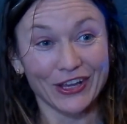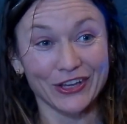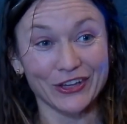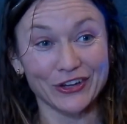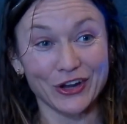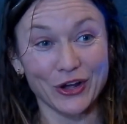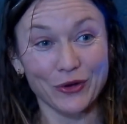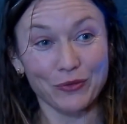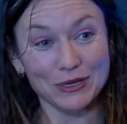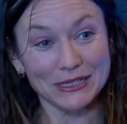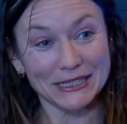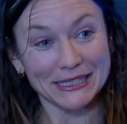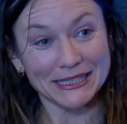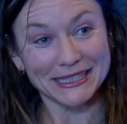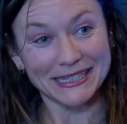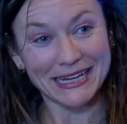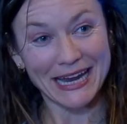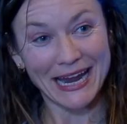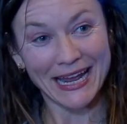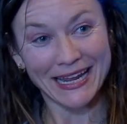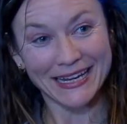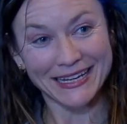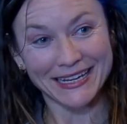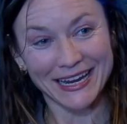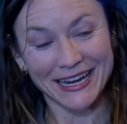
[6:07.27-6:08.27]
You know, we're
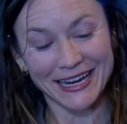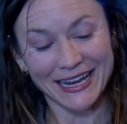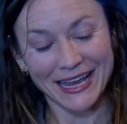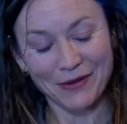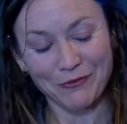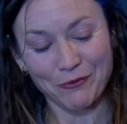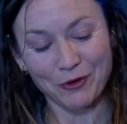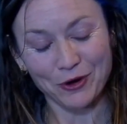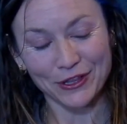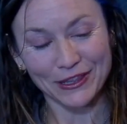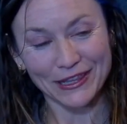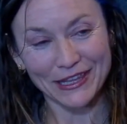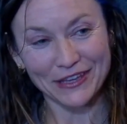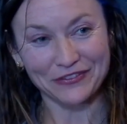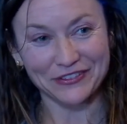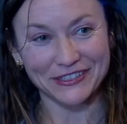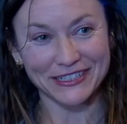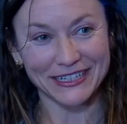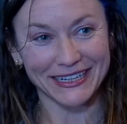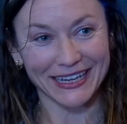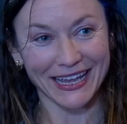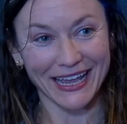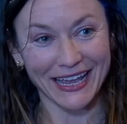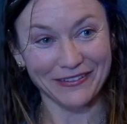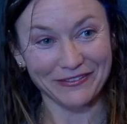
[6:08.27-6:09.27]
standing and we're
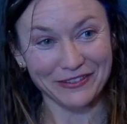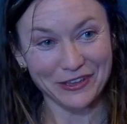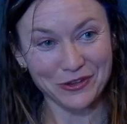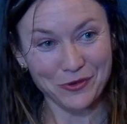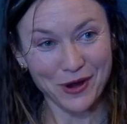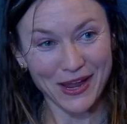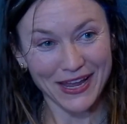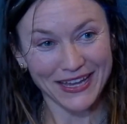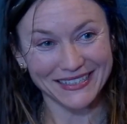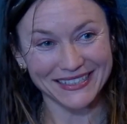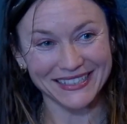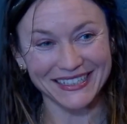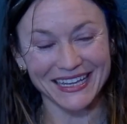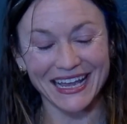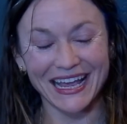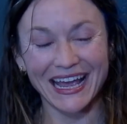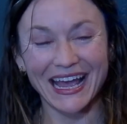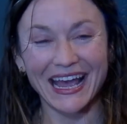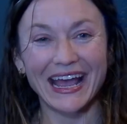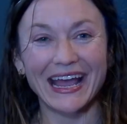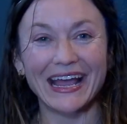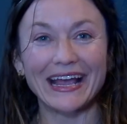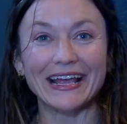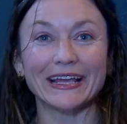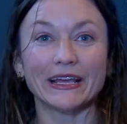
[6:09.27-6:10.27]
lifting heavy weights.
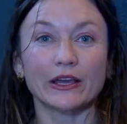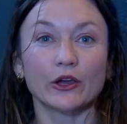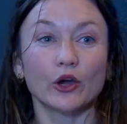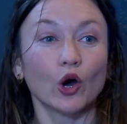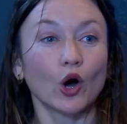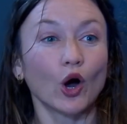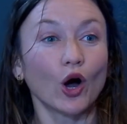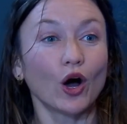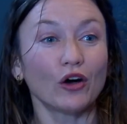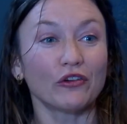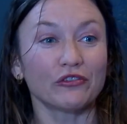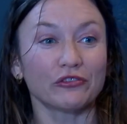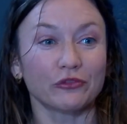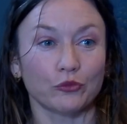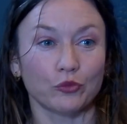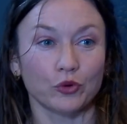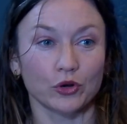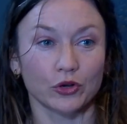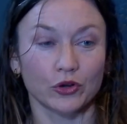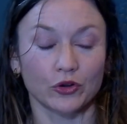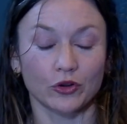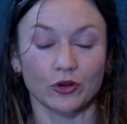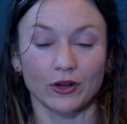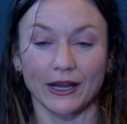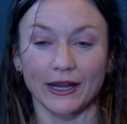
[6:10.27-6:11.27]
In golf, we're
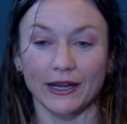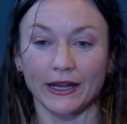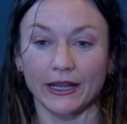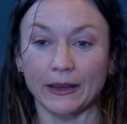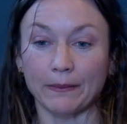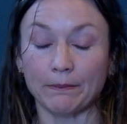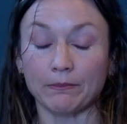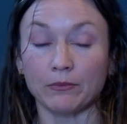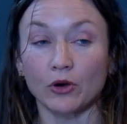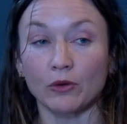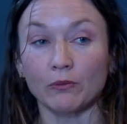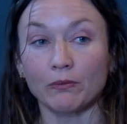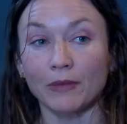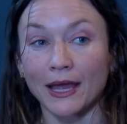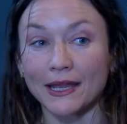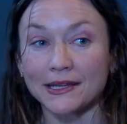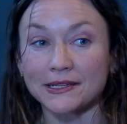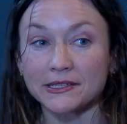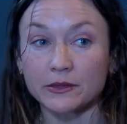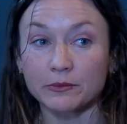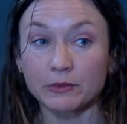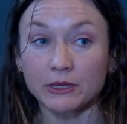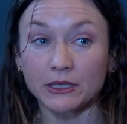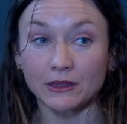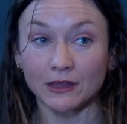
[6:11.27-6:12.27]
creating
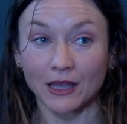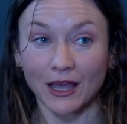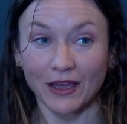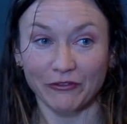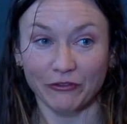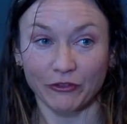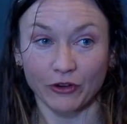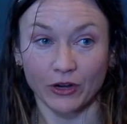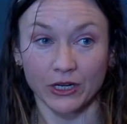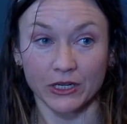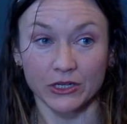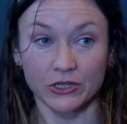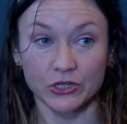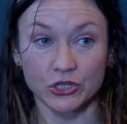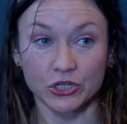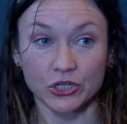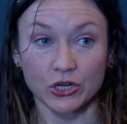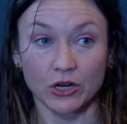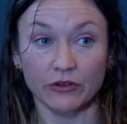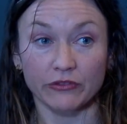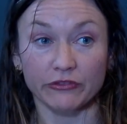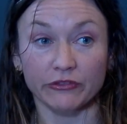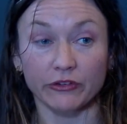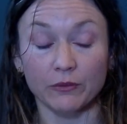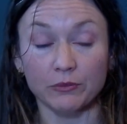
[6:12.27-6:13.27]
momentum and leverage
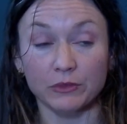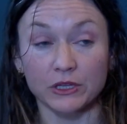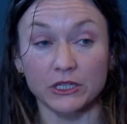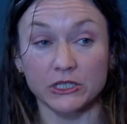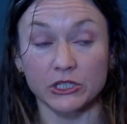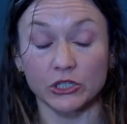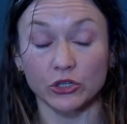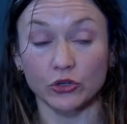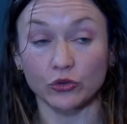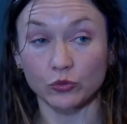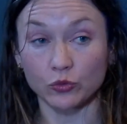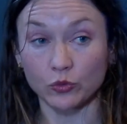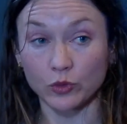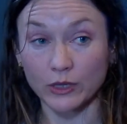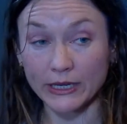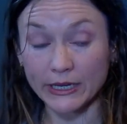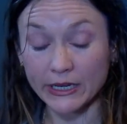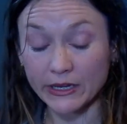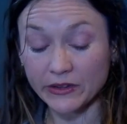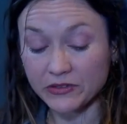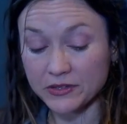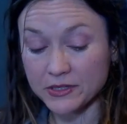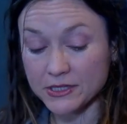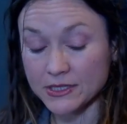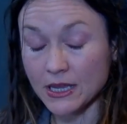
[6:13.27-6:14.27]
from the degree
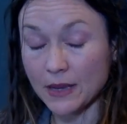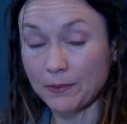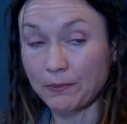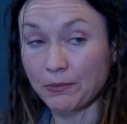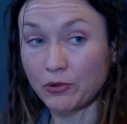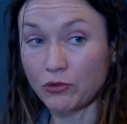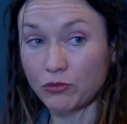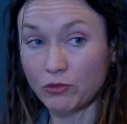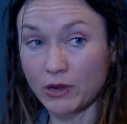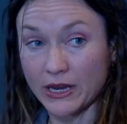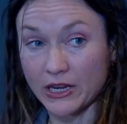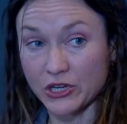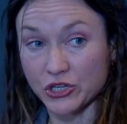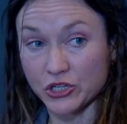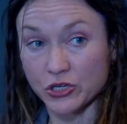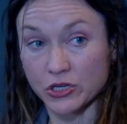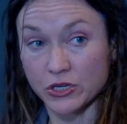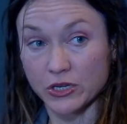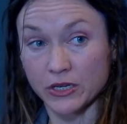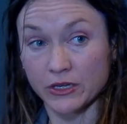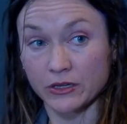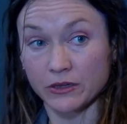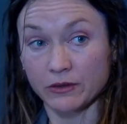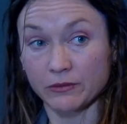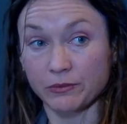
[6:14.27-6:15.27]
of
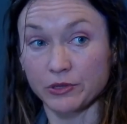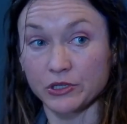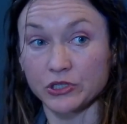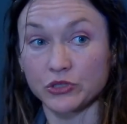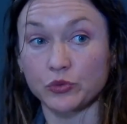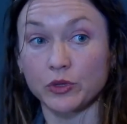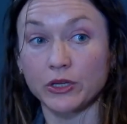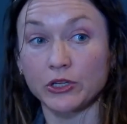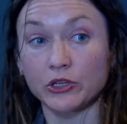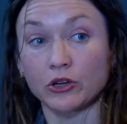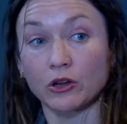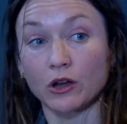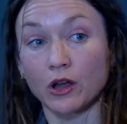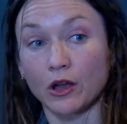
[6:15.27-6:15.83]
separation between your